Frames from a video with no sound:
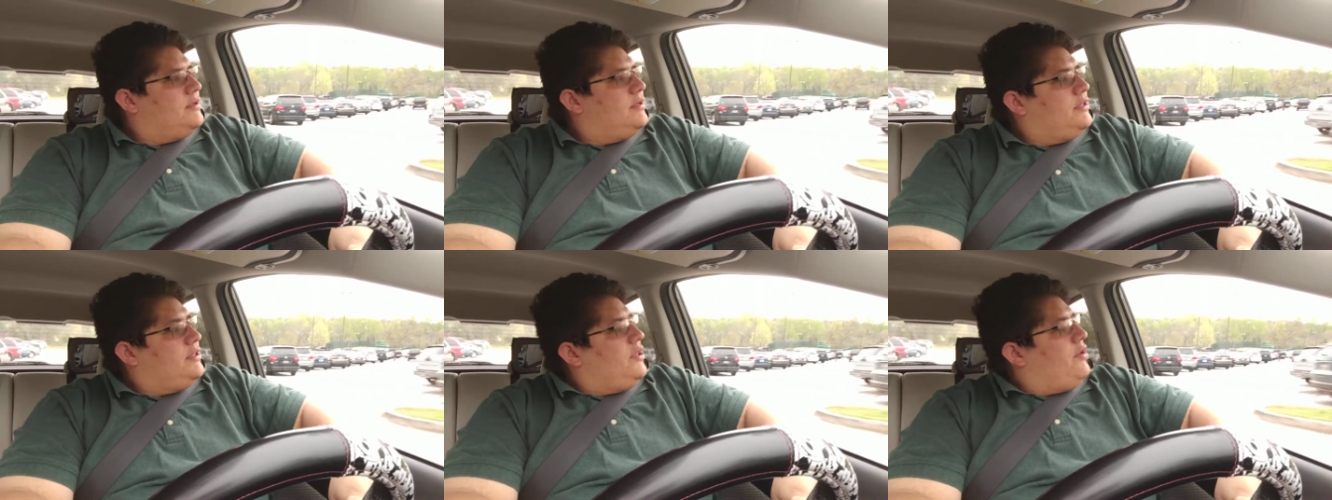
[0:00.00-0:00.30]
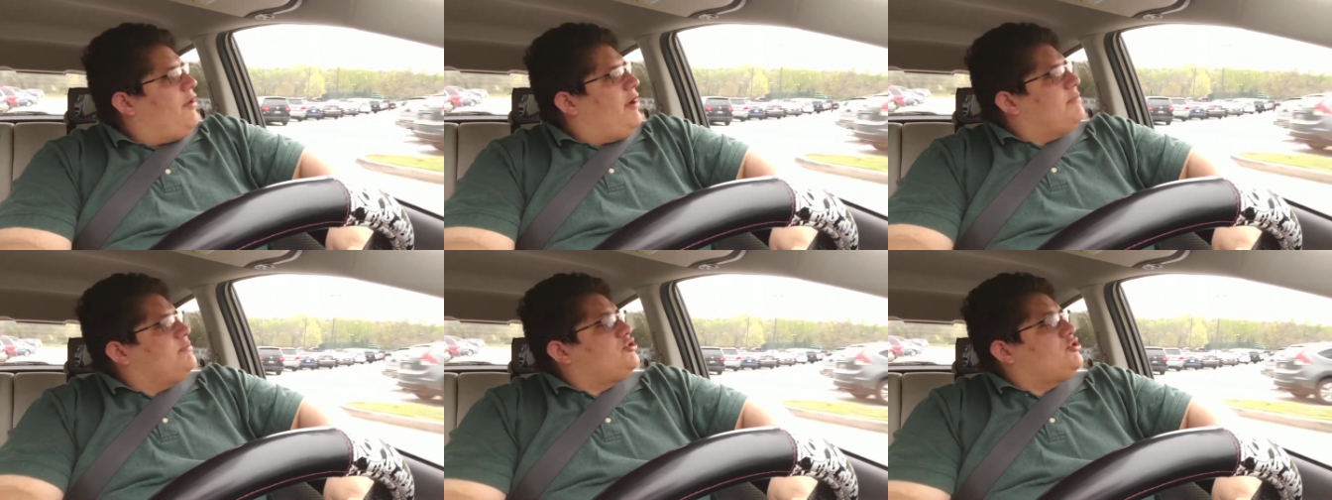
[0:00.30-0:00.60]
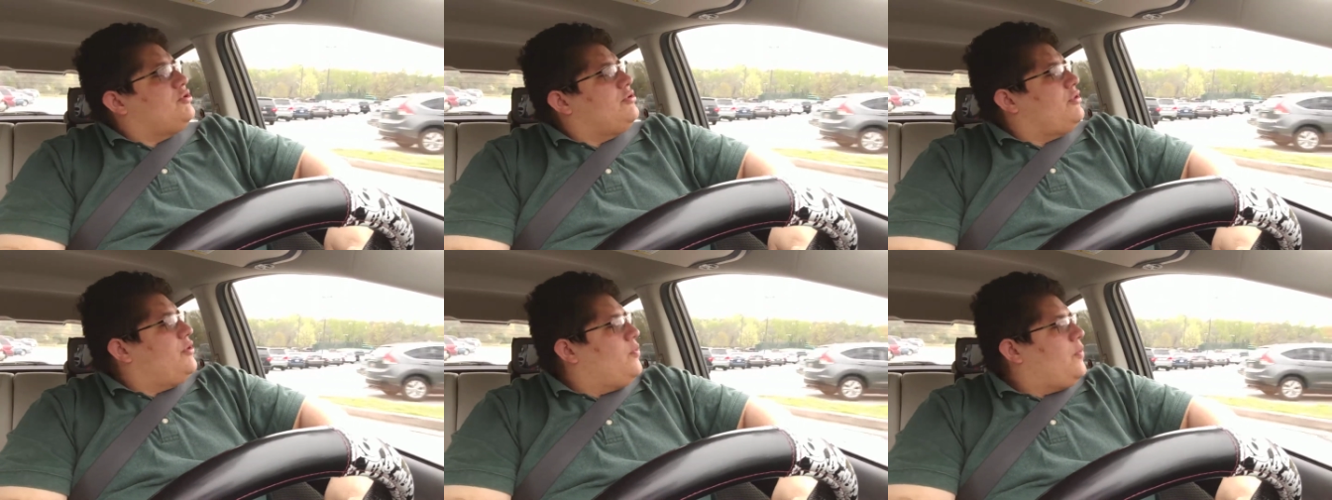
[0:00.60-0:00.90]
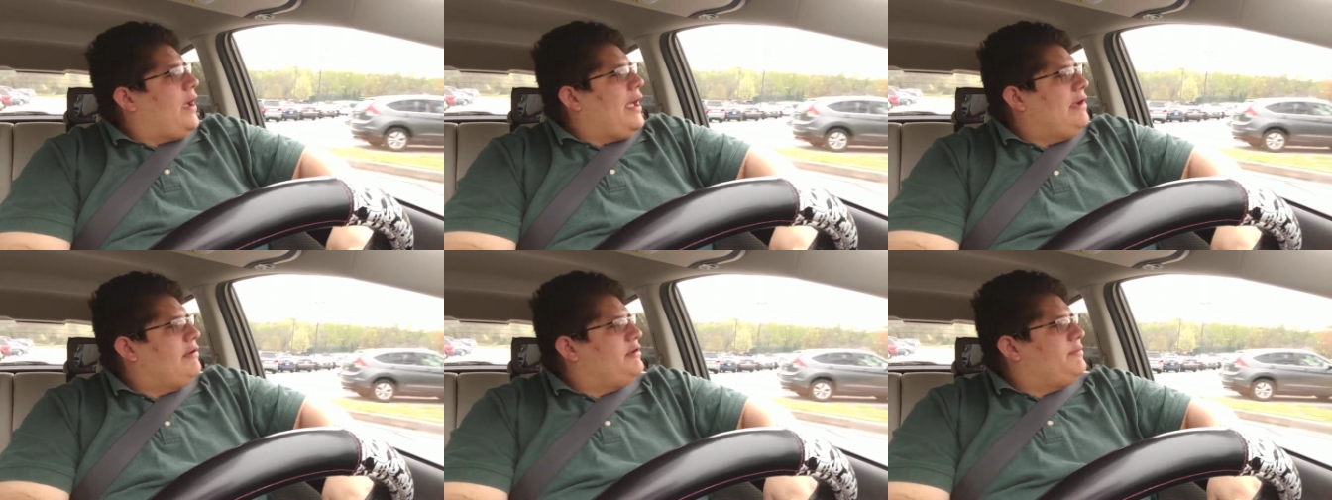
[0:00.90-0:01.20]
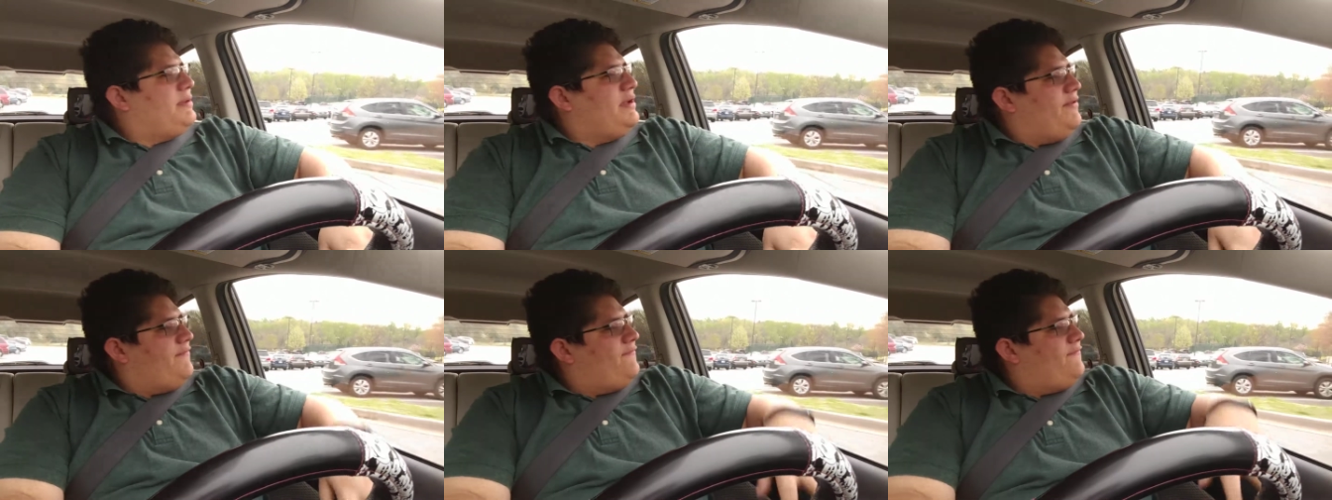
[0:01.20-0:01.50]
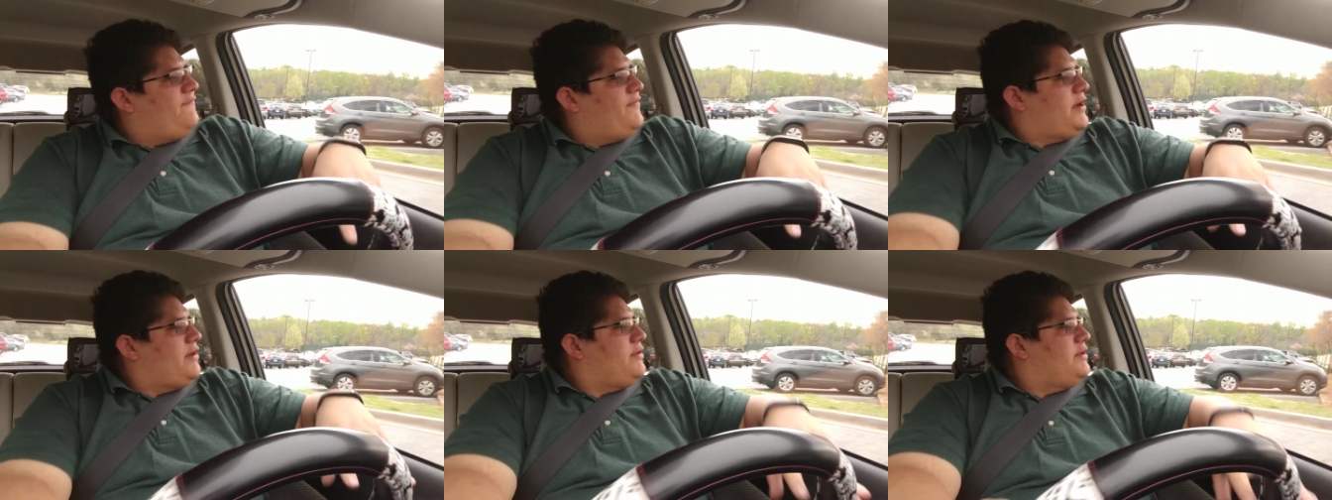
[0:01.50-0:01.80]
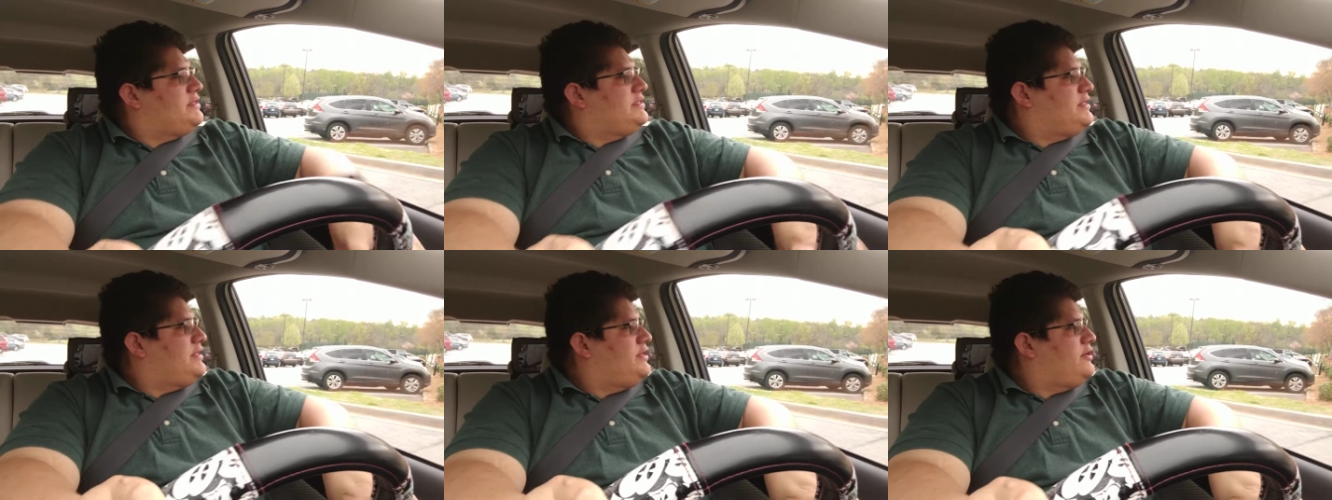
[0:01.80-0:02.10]
Though I'm sure the Y would be a
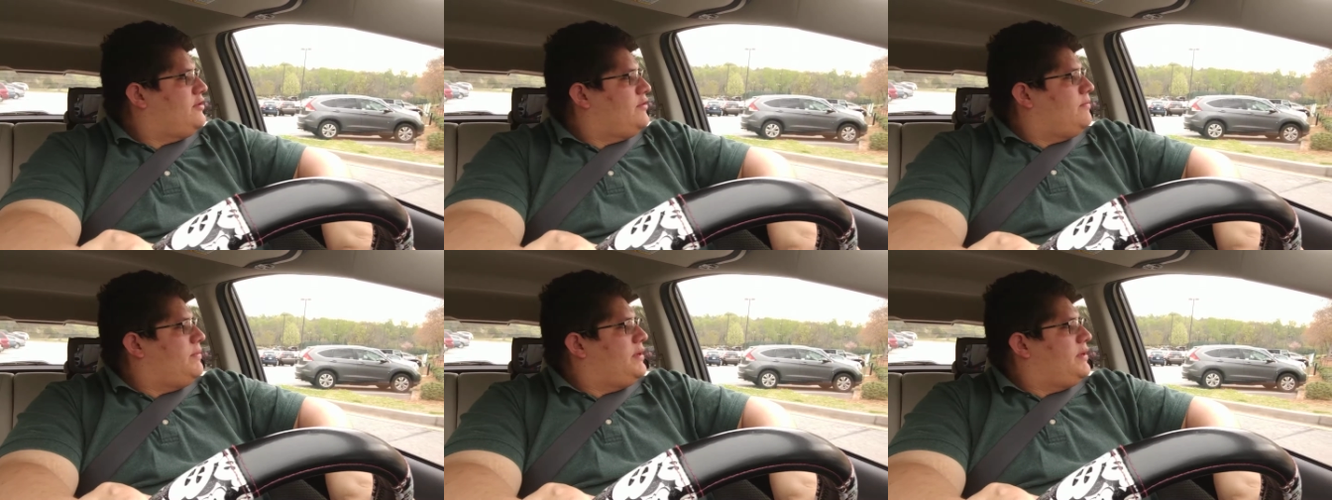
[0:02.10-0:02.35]
very secure